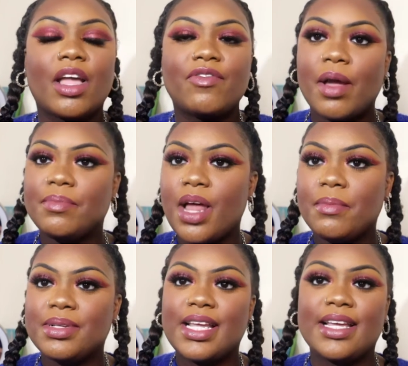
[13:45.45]
If I'm
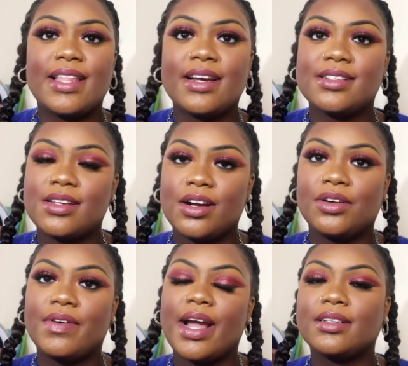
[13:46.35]
not mistaken, that is
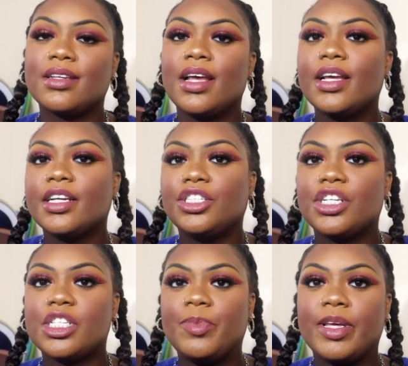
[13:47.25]
not correct,
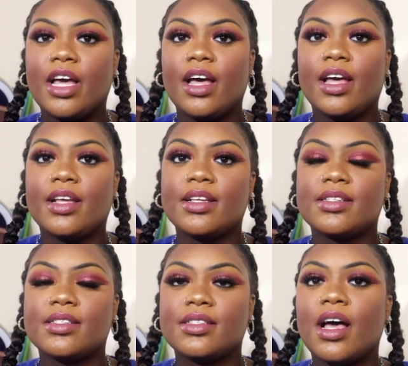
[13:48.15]
just
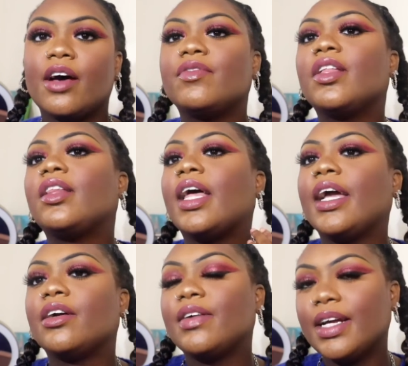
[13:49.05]
because of the
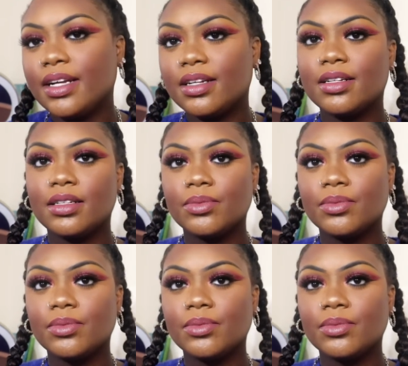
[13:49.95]
layering.